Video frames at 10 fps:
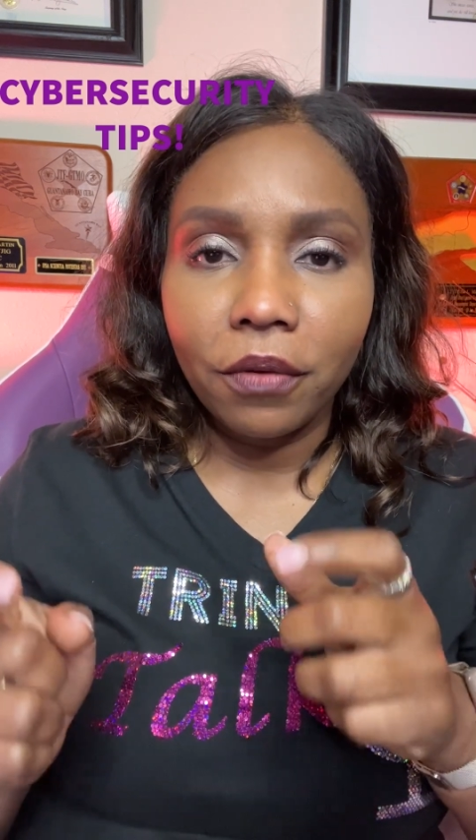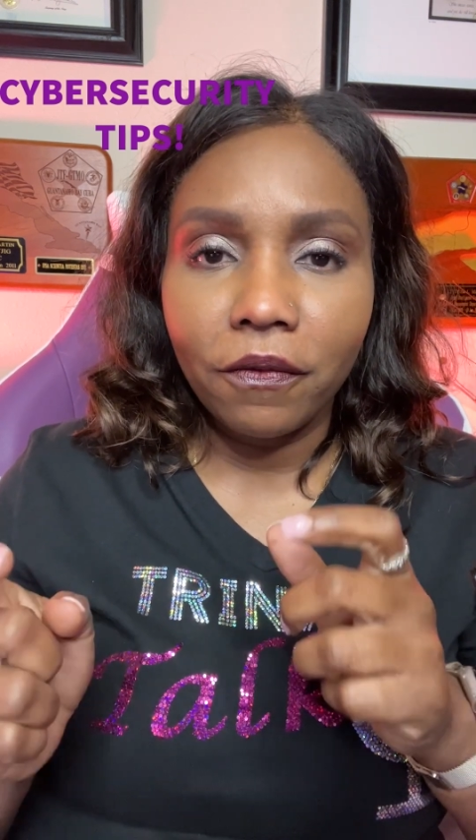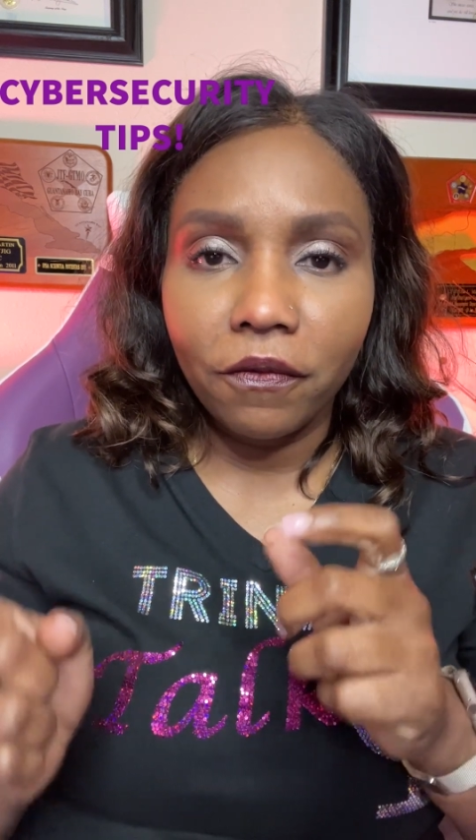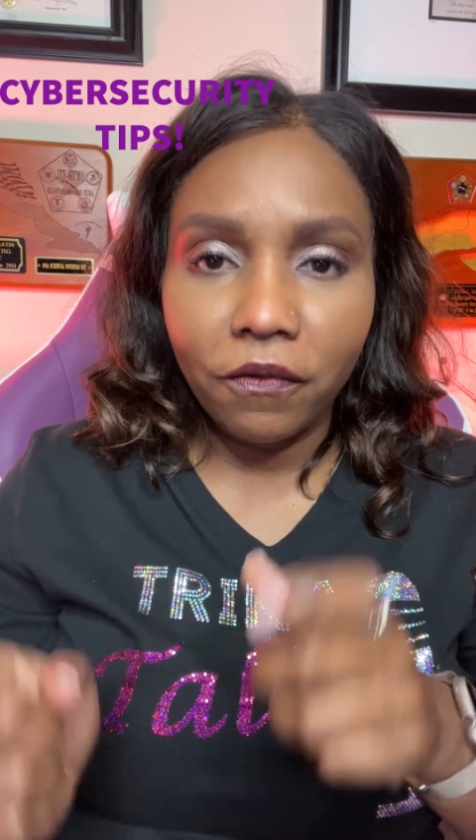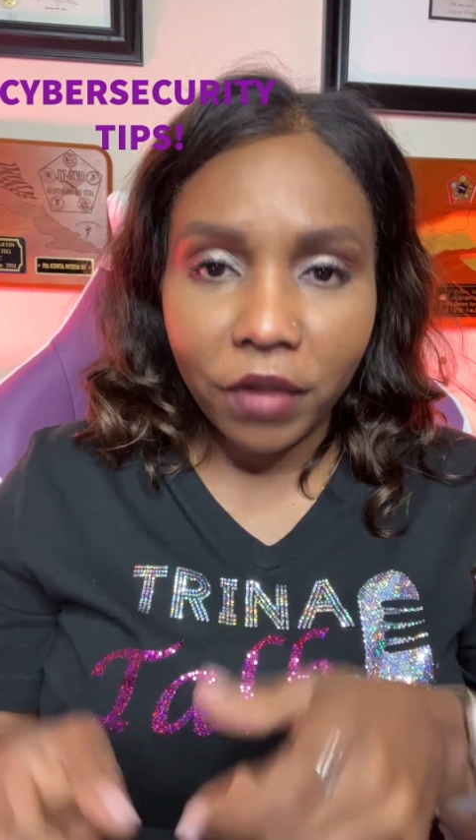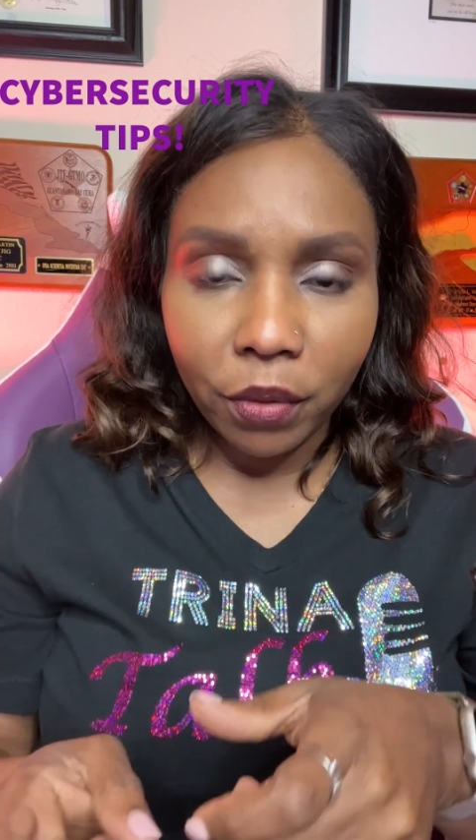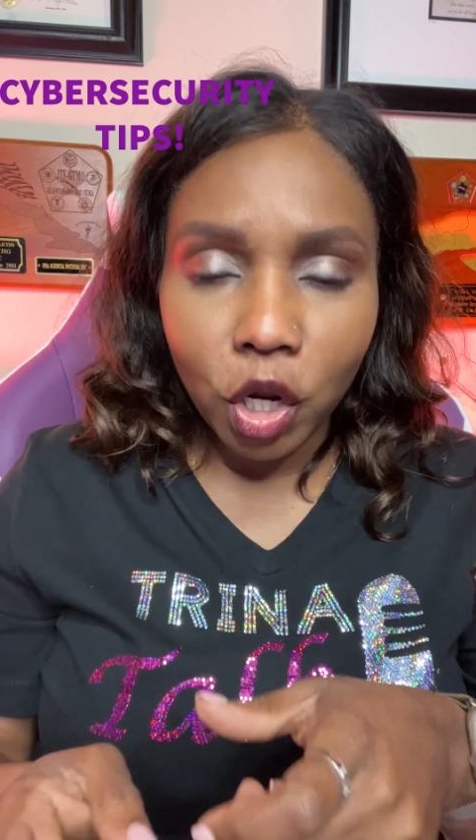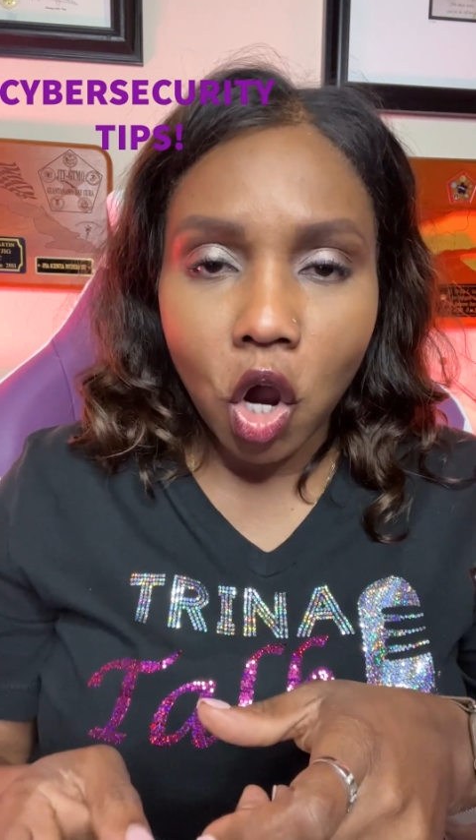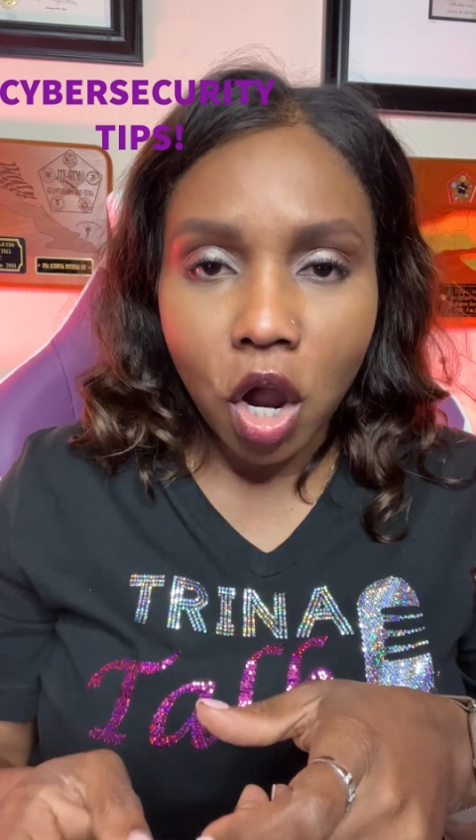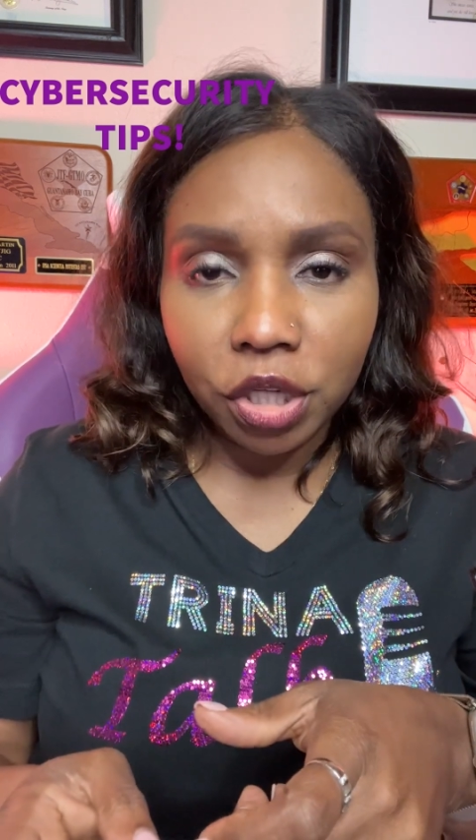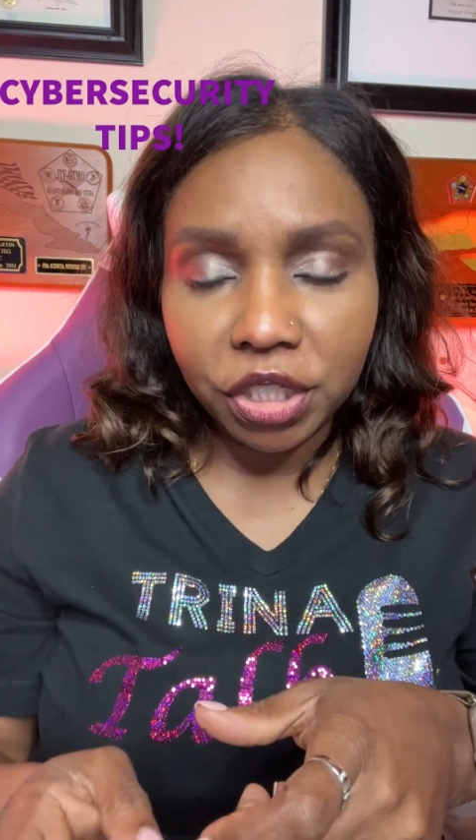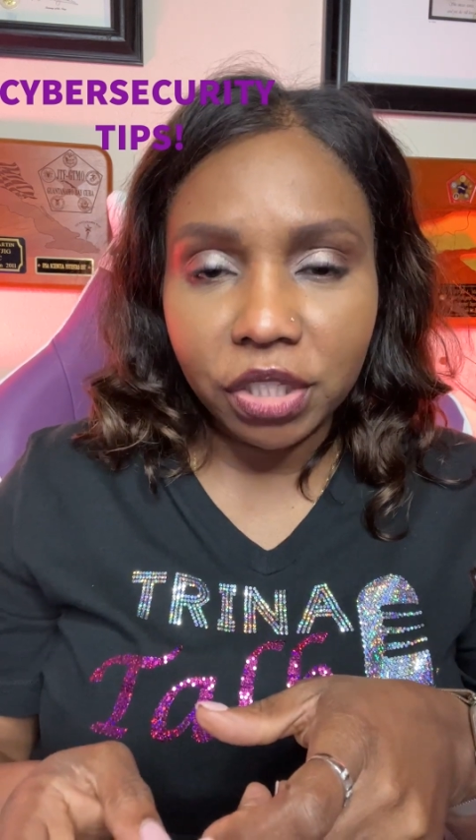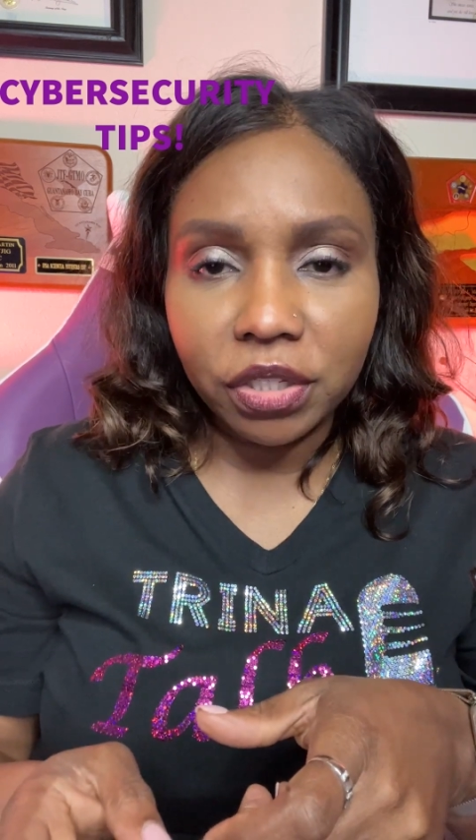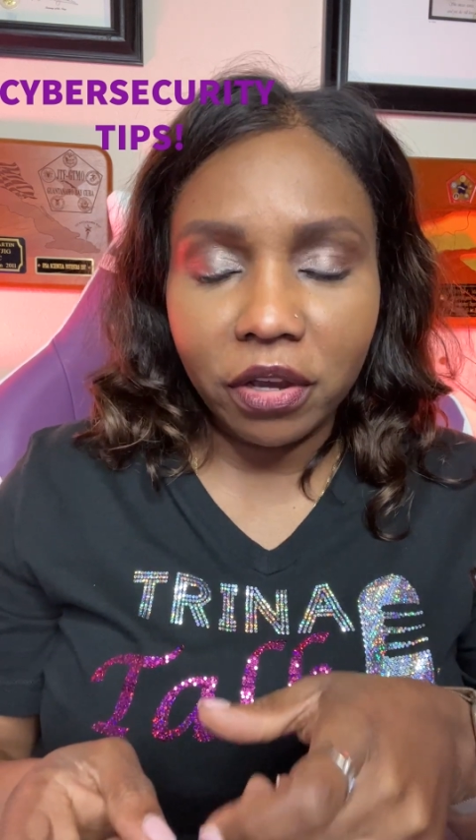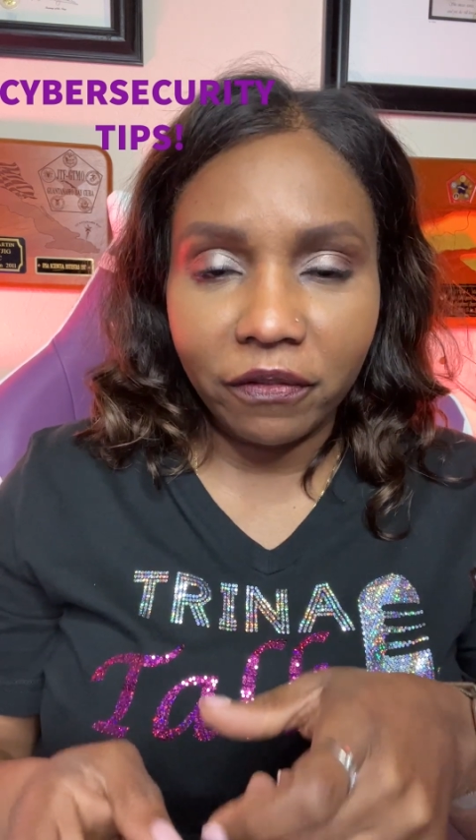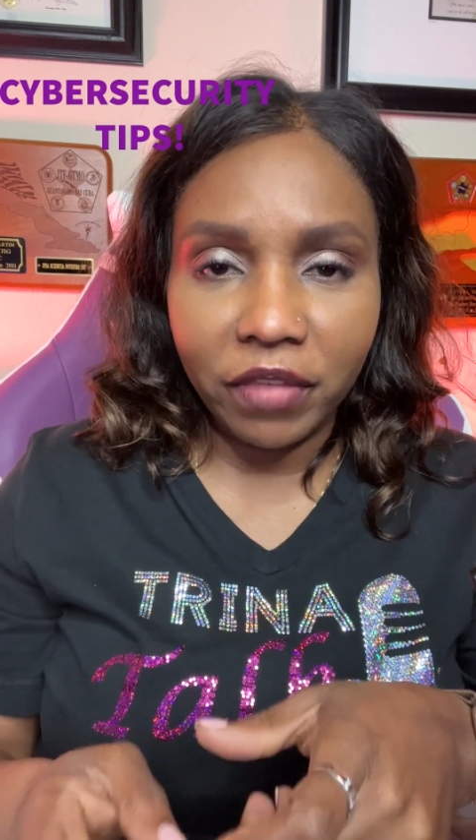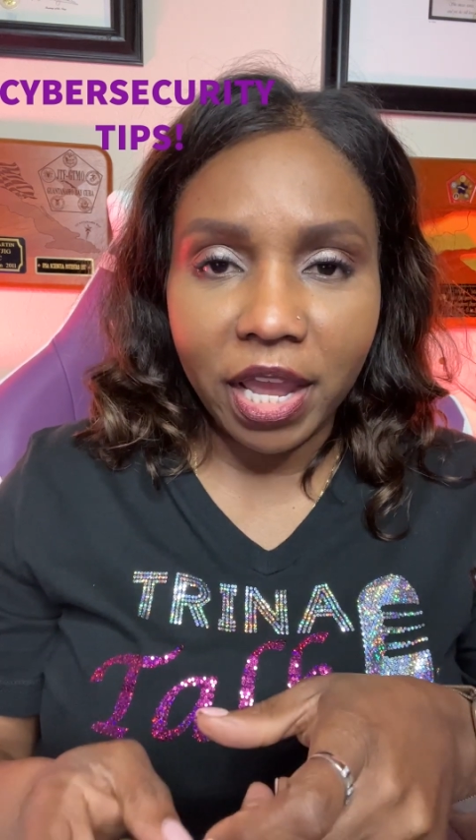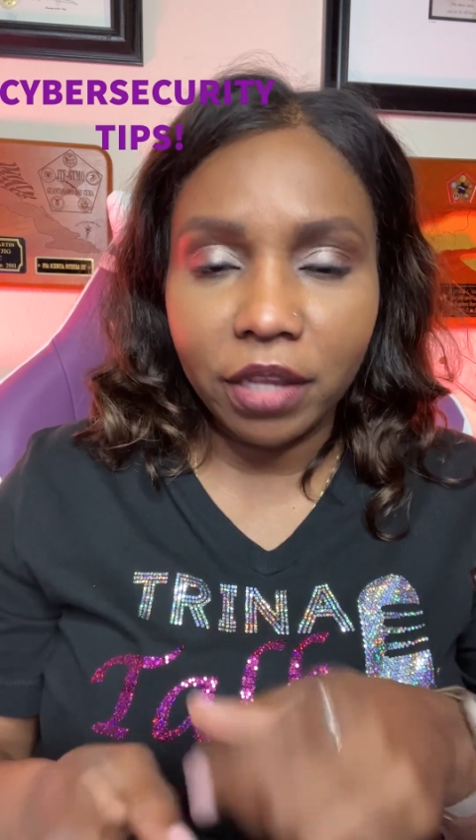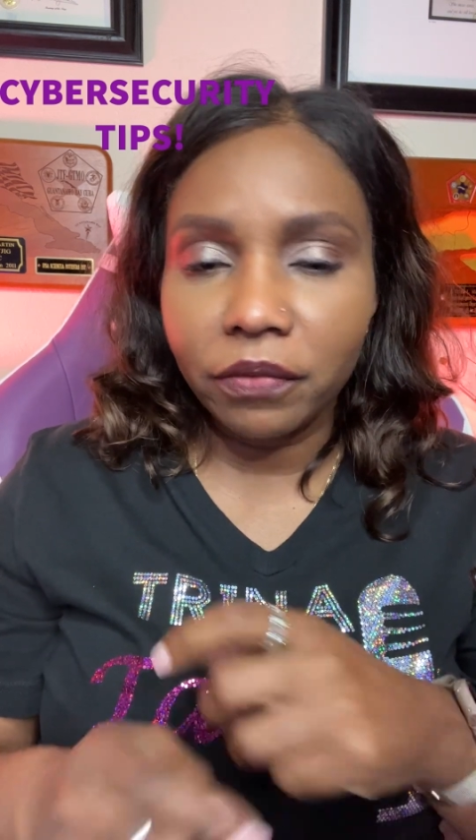very cautious of that.